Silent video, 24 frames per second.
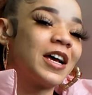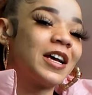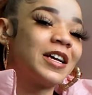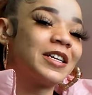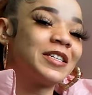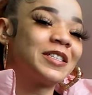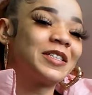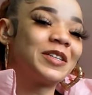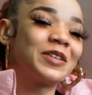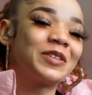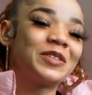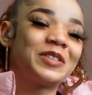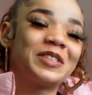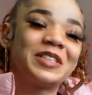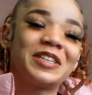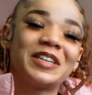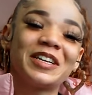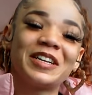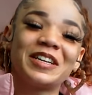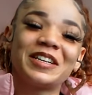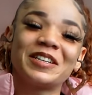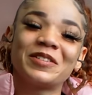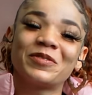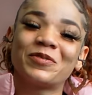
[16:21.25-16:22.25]

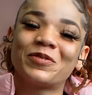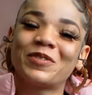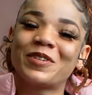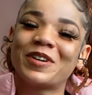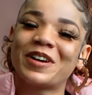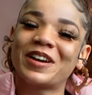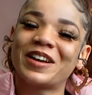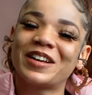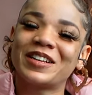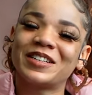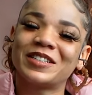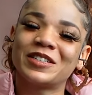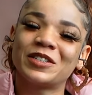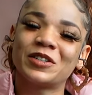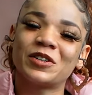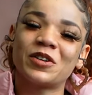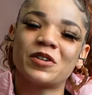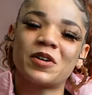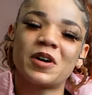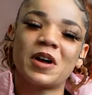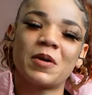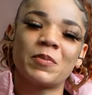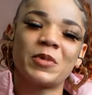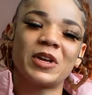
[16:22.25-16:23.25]
Associates, friends, you
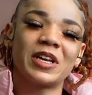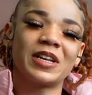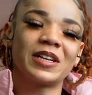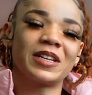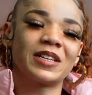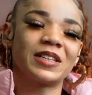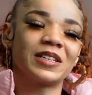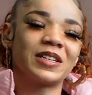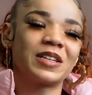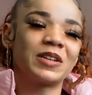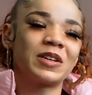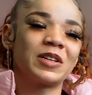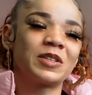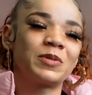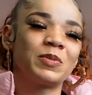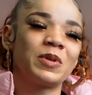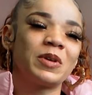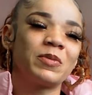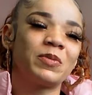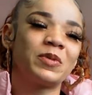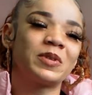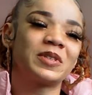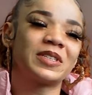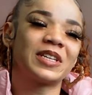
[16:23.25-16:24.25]
know, I mean, because
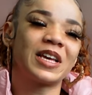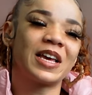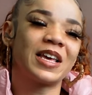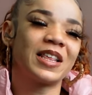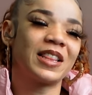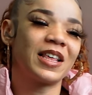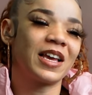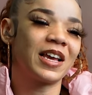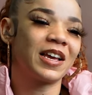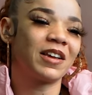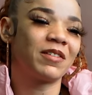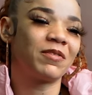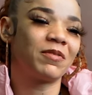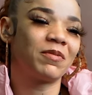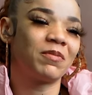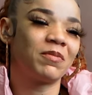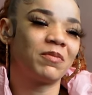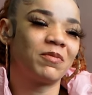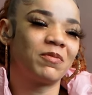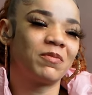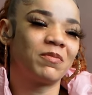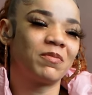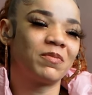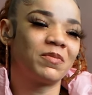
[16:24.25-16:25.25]
people say they
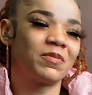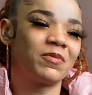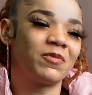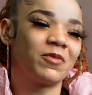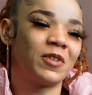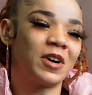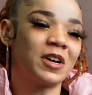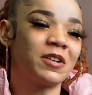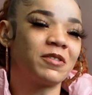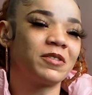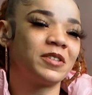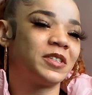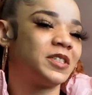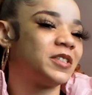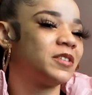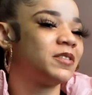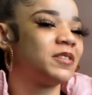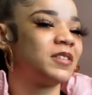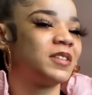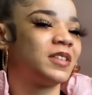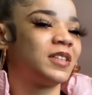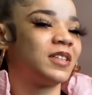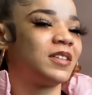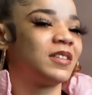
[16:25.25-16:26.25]
fuck with
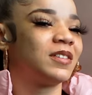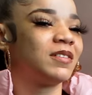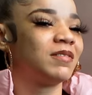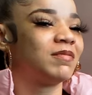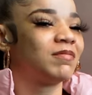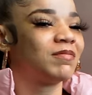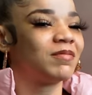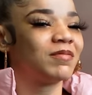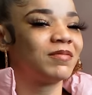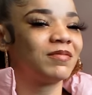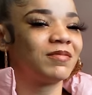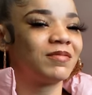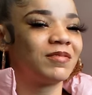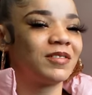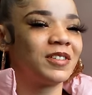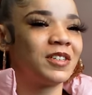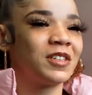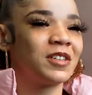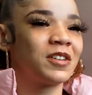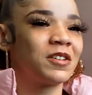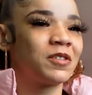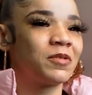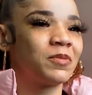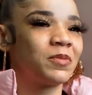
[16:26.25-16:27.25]
you and then,
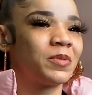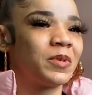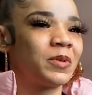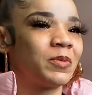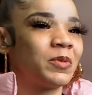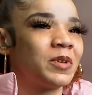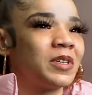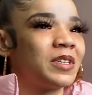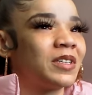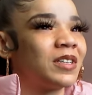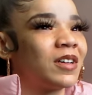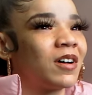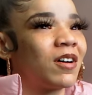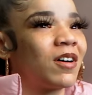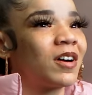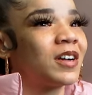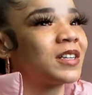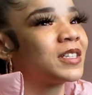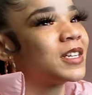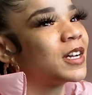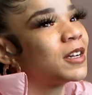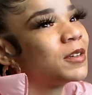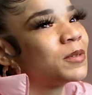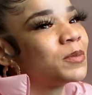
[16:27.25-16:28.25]
you know, but when the
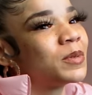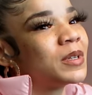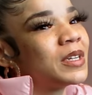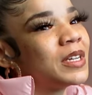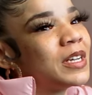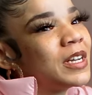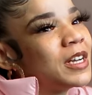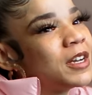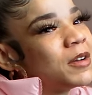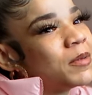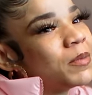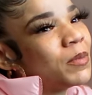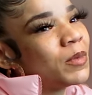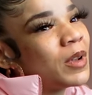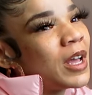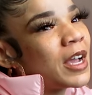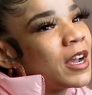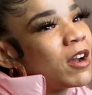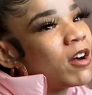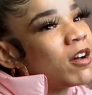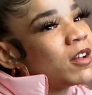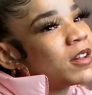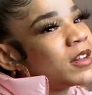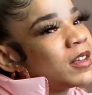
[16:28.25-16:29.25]
hard times really come,
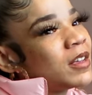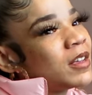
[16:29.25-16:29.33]
like all